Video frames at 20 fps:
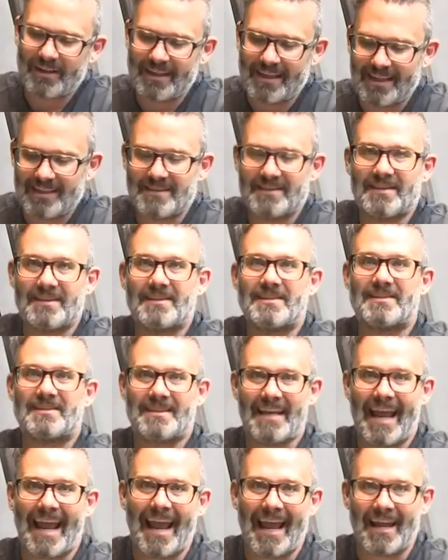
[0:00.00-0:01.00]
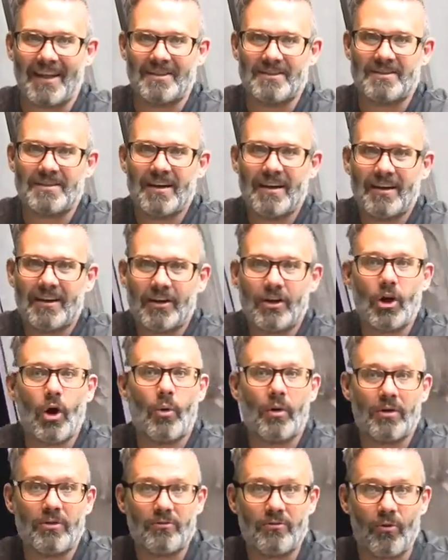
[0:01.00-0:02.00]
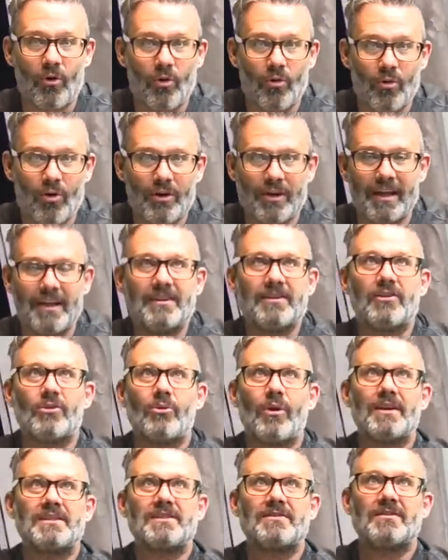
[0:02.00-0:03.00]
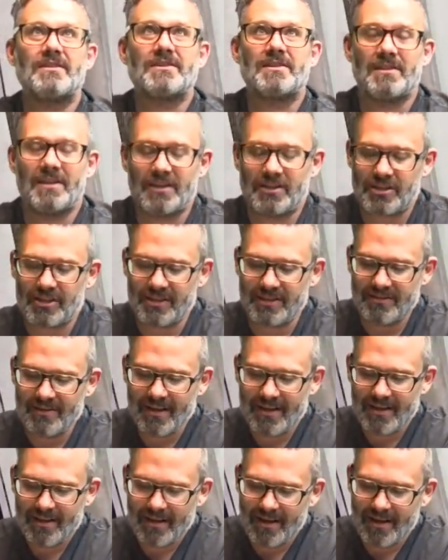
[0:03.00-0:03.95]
needs to stand going forward into the rest of this edition.